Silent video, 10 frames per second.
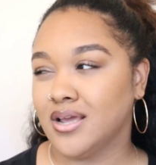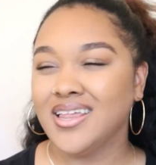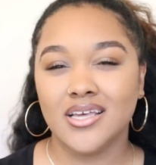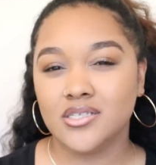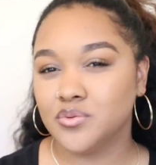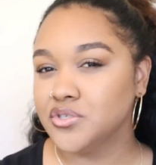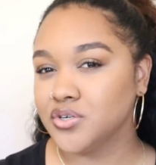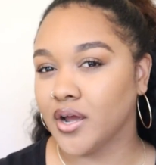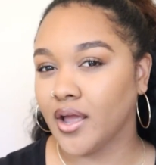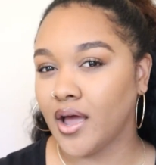I think it's worth
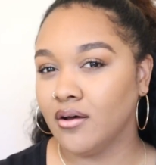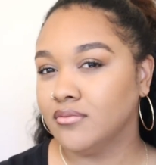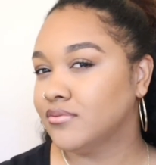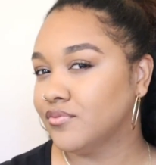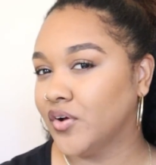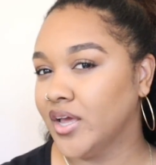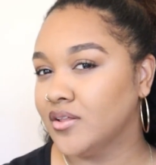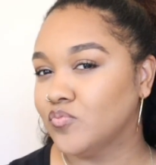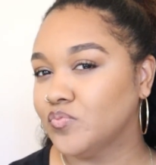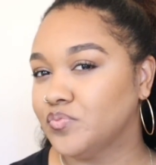trying out,
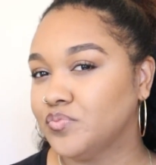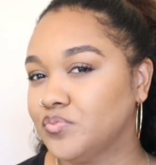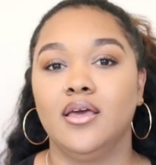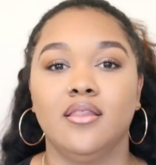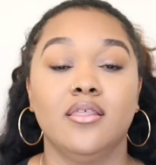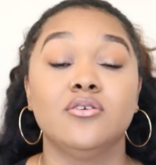right? And